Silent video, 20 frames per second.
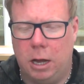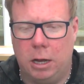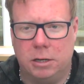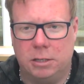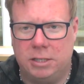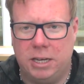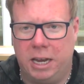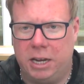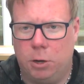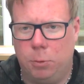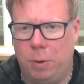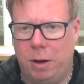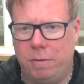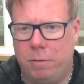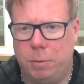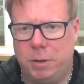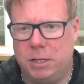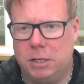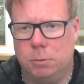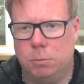SEK or
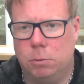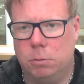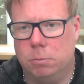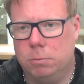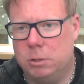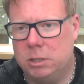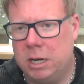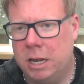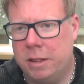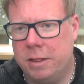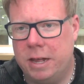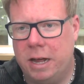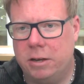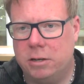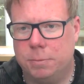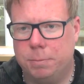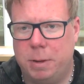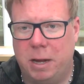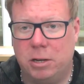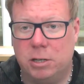whatever, which is what,
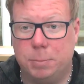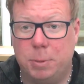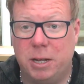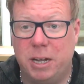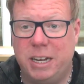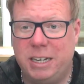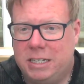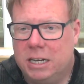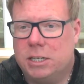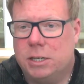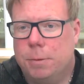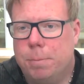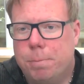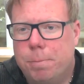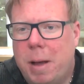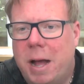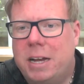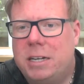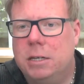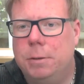£10,000. But it doesn't
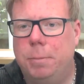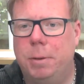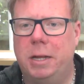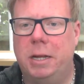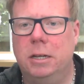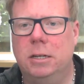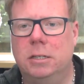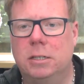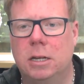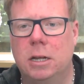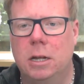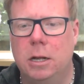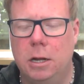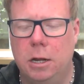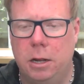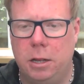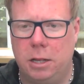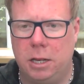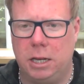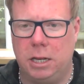matter because
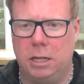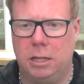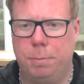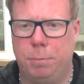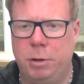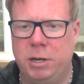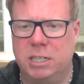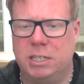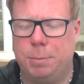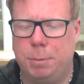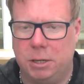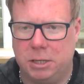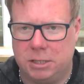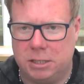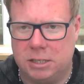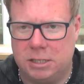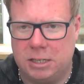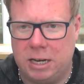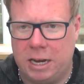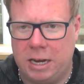the principle is
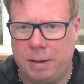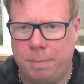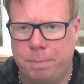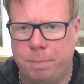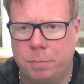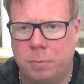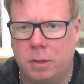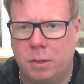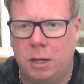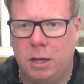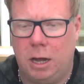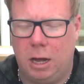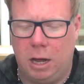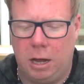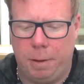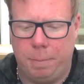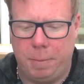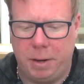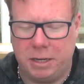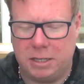the same.
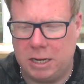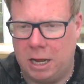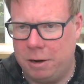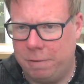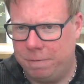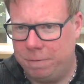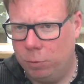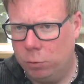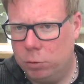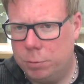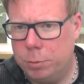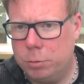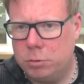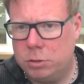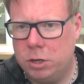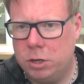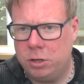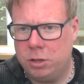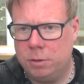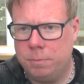It's unaffordable
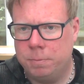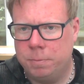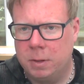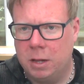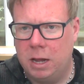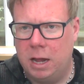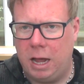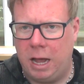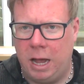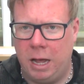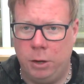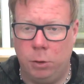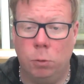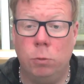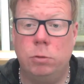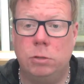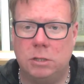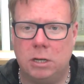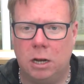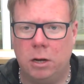them. And
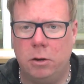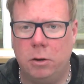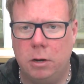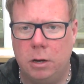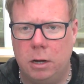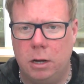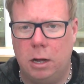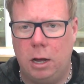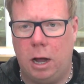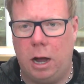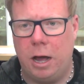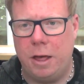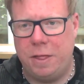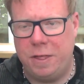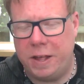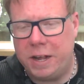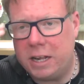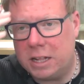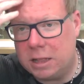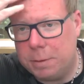also, I
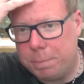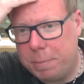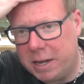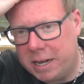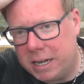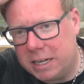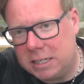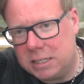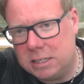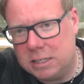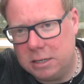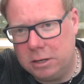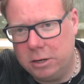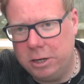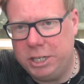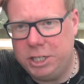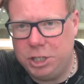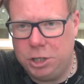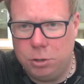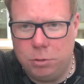think the biggest
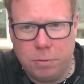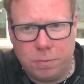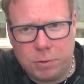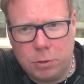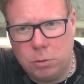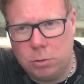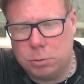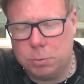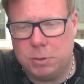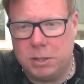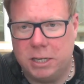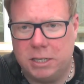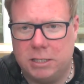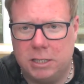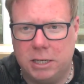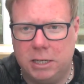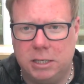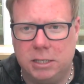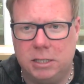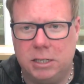issue, of course, with this
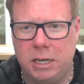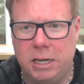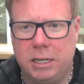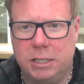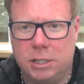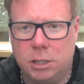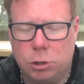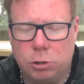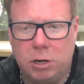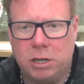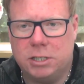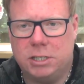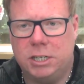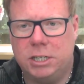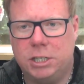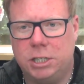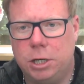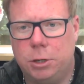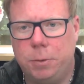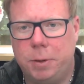is the trust
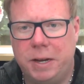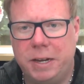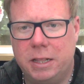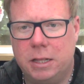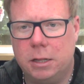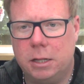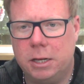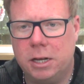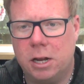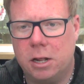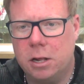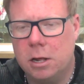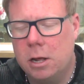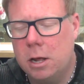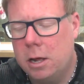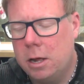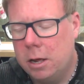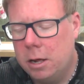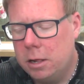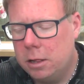issue. The
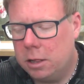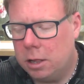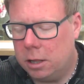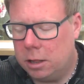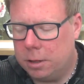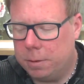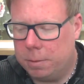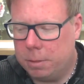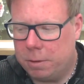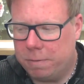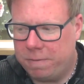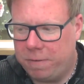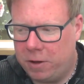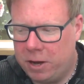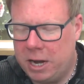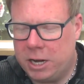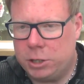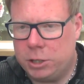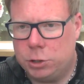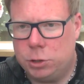
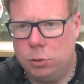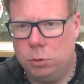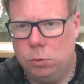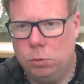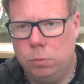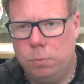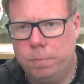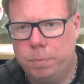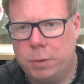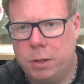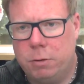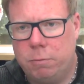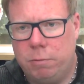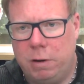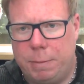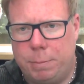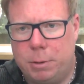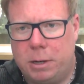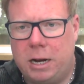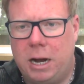financial
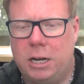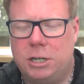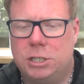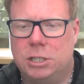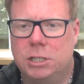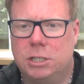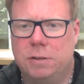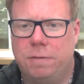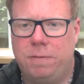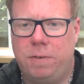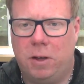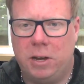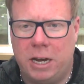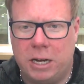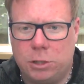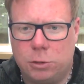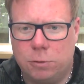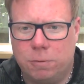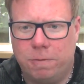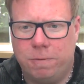repercussions, the
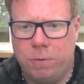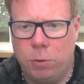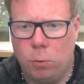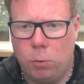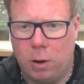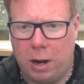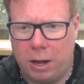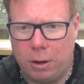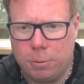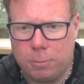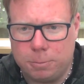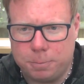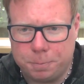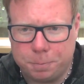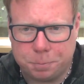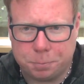financial fallout,